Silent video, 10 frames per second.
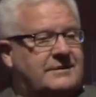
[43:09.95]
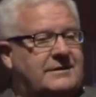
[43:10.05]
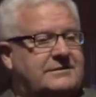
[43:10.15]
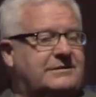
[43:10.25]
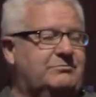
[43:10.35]

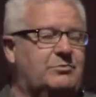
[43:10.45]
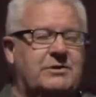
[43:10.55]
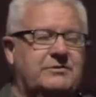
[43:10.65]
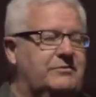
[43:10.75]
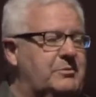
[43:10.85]
and the
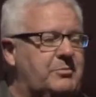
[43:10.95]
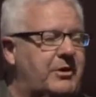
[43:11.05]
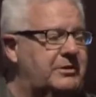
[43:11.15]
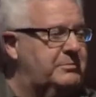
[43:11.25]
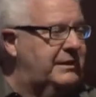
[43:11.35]
wonderful
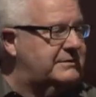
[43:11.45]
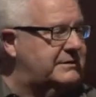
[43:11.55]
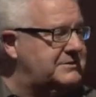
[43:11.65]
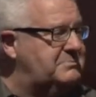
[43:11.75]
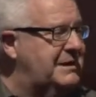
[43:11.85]
part about
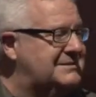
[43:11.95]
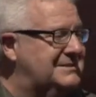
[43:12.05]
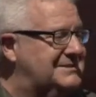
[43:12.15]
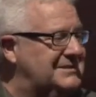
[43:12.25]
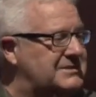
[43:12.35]
these
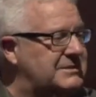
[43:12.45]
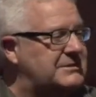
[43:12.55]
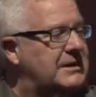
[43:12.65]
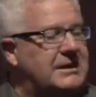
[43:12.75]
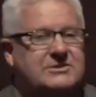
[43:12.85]
messages,
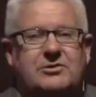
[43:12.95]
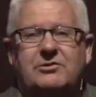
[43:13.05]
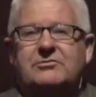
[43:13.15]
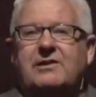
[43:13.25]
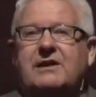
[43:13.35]
it's
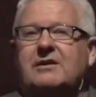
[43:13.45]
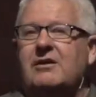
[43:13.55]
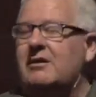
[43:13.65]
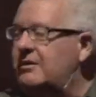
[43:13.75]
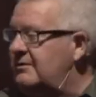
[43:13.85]
going right
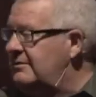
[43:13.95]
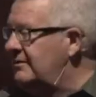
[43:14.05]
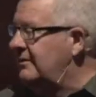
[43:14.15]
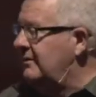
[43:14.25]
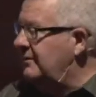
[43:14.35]
along
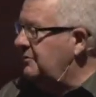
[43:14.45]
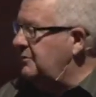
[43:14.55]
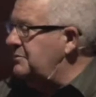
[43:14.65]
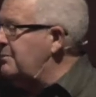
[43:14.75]
with